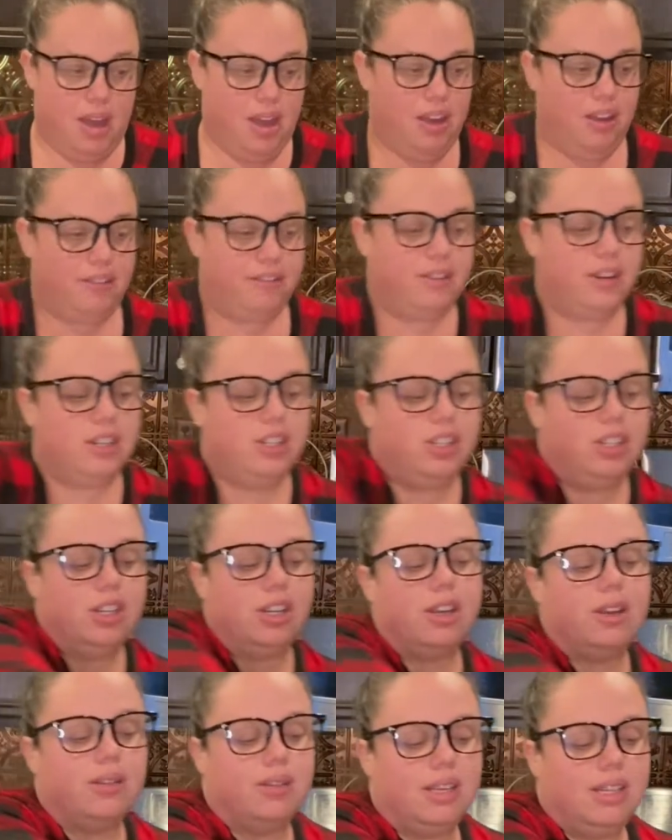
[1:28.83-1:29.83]
First, you're
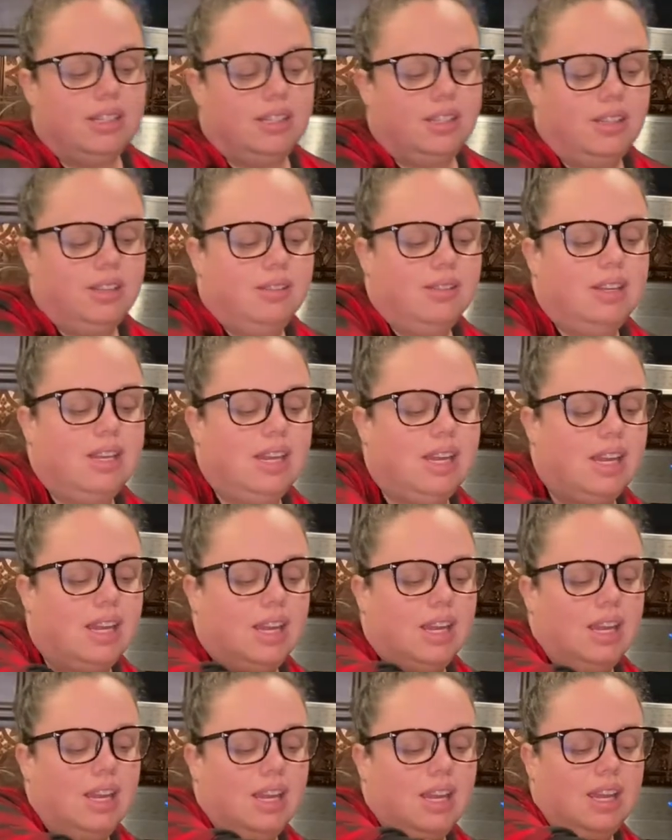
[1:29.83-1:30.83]
going to
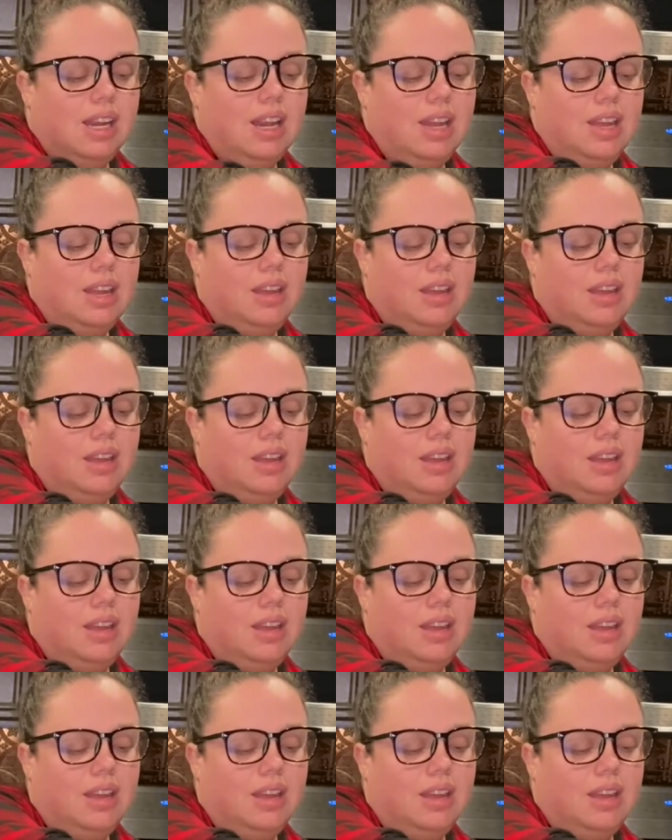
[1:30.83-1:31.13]
need